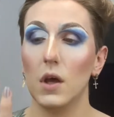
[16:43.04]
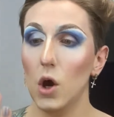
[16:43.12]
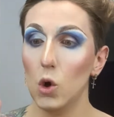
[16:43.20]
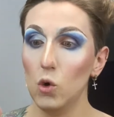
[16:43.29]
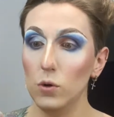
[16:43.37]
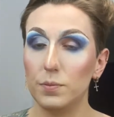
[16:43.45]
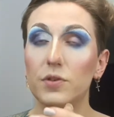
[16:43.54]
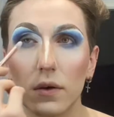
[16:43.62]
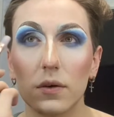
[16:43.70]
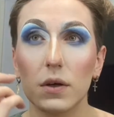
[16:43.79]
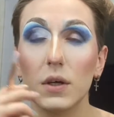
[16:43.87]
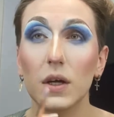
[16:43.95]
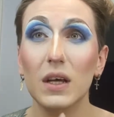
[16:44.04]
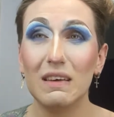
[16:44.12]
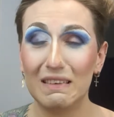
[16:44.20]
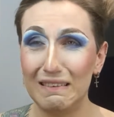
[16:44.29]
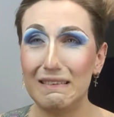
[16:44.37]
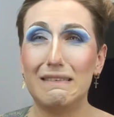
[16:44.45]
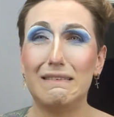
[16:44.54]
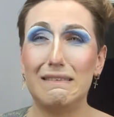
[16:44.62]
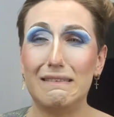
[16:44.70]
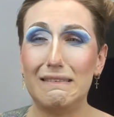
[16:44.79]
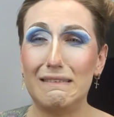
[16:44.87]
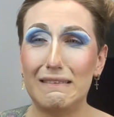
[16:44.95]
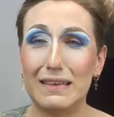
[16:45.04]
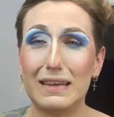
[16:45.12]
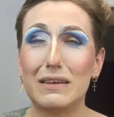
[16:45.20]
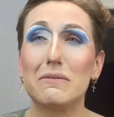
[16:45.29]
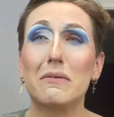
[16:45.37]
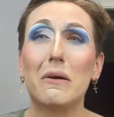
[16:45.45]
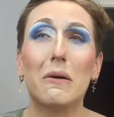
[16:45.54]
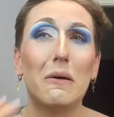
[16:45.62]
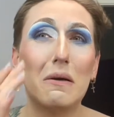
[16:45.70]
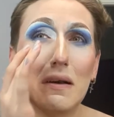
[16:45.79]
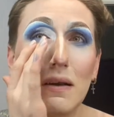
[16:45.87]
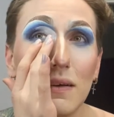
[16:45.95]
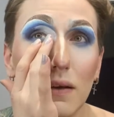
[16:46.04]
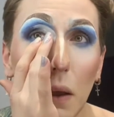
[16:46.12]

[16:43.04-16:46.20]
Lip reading: Oops! Oh, I did it wrong!